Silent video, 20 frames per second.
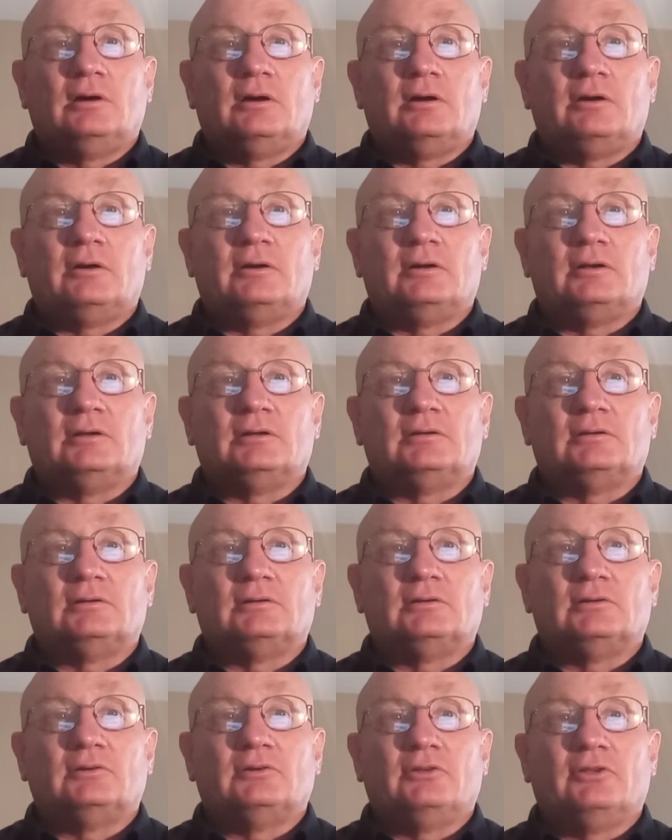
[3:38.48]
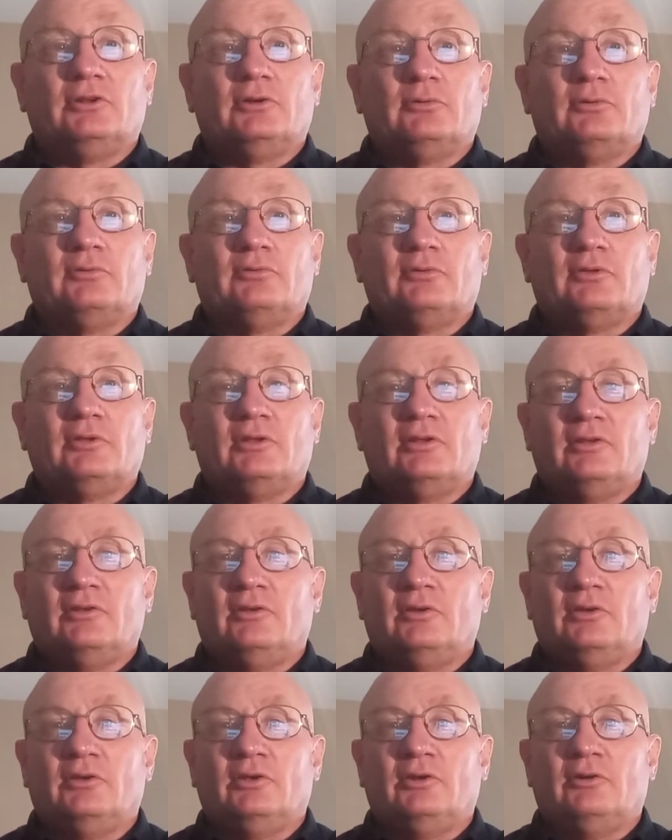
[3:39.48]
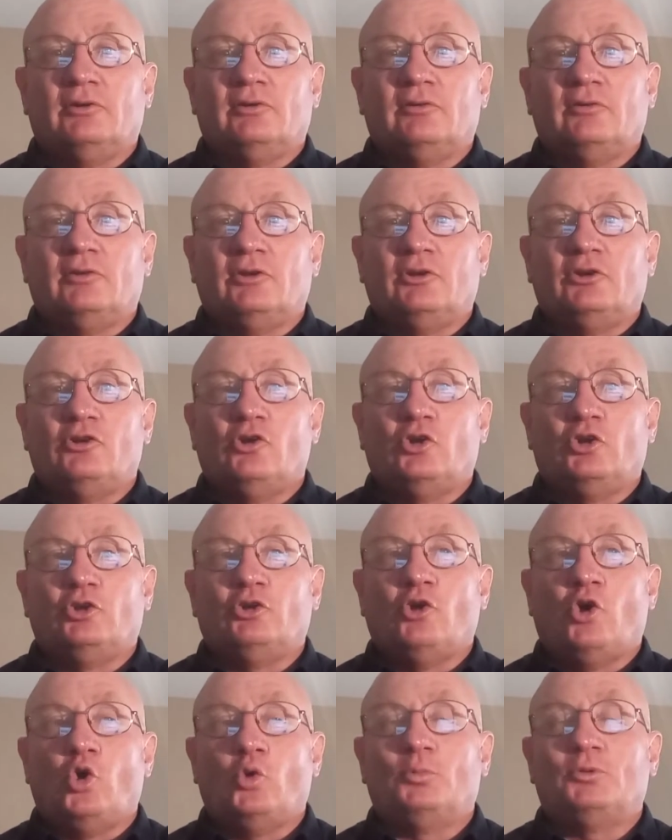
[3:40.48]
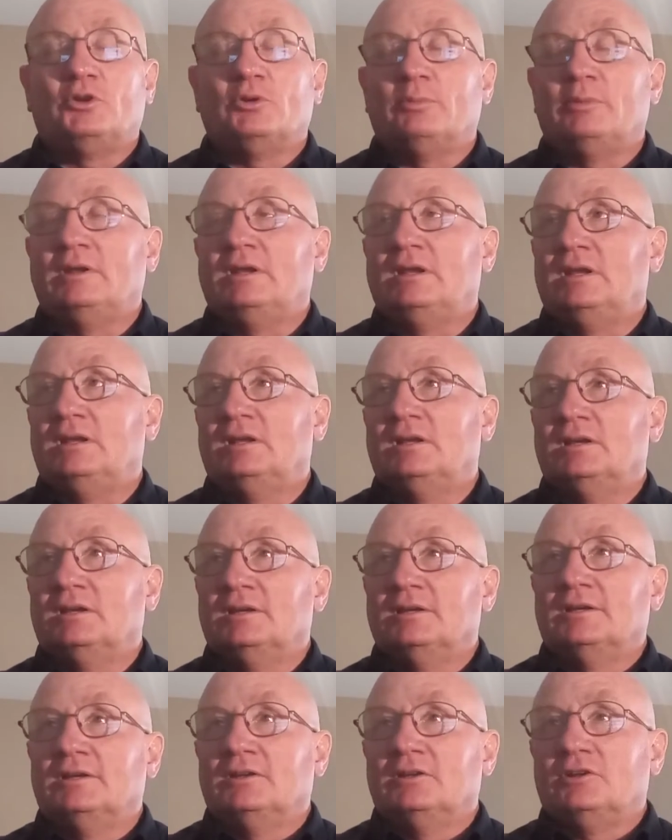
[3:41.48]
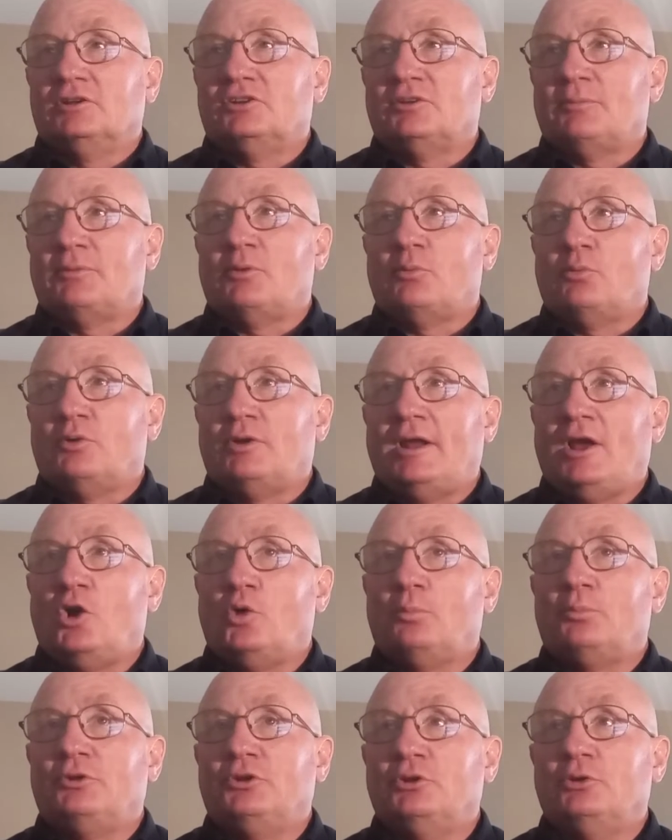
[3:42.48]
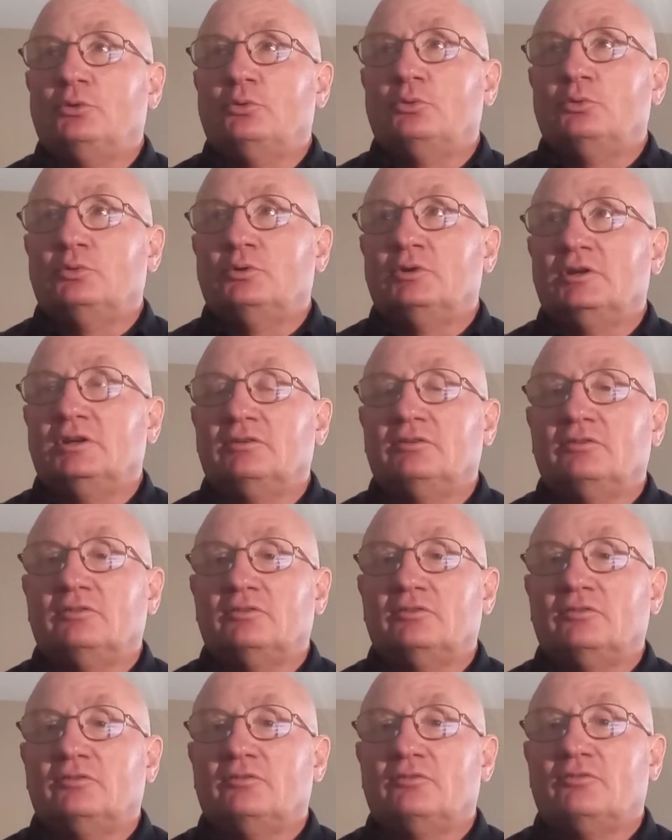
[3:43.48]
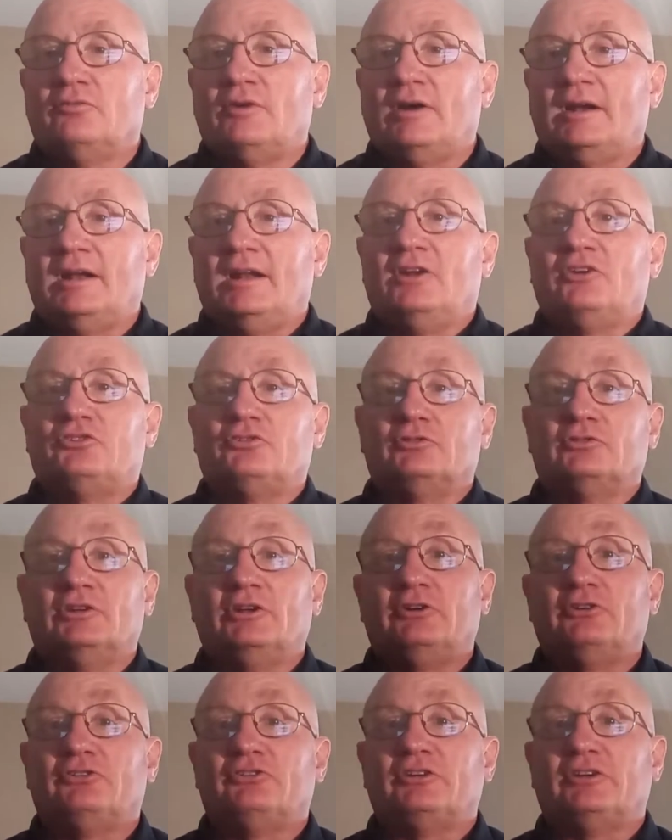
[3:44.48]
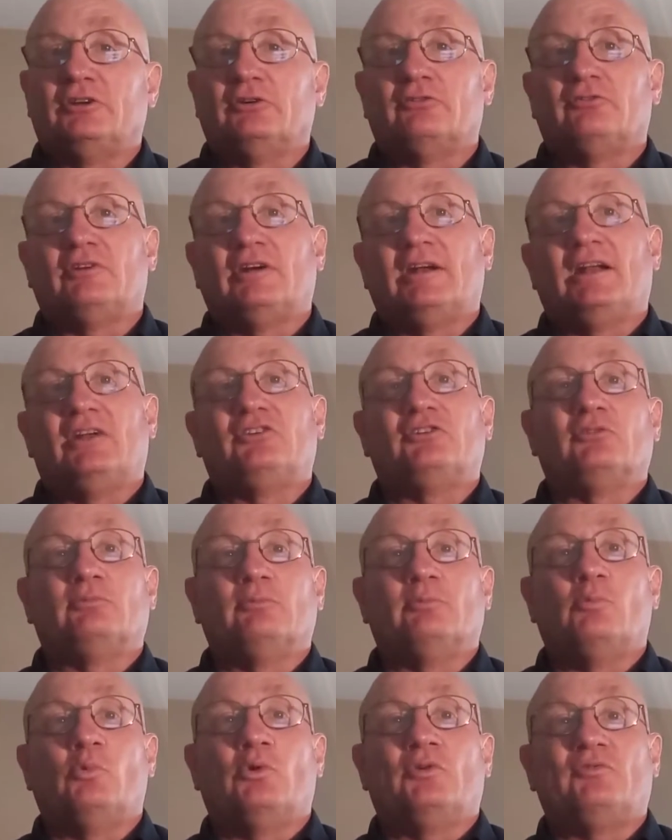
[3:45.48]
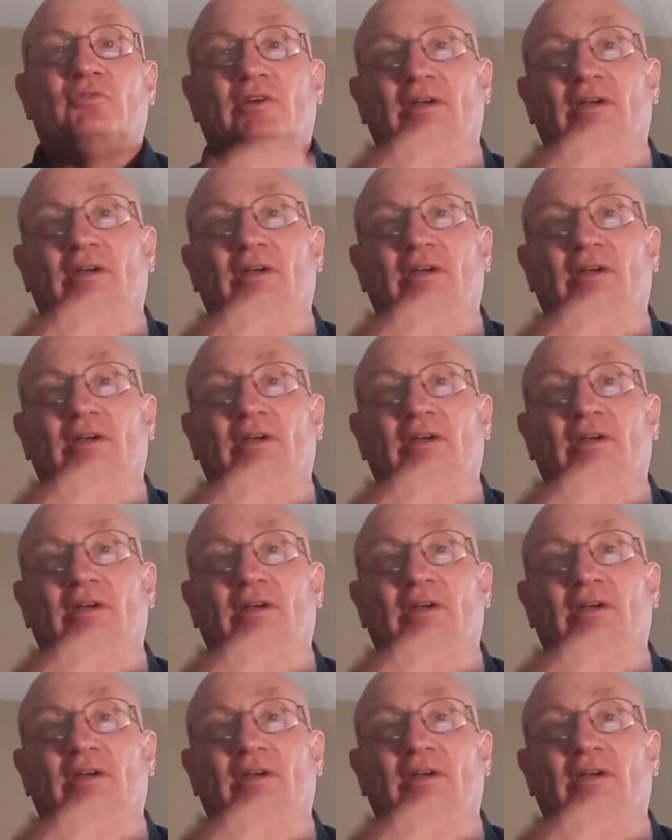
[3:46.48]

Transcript: our, uh, you know, the you, you'd hope to be something that would help you in financial literacy or financial more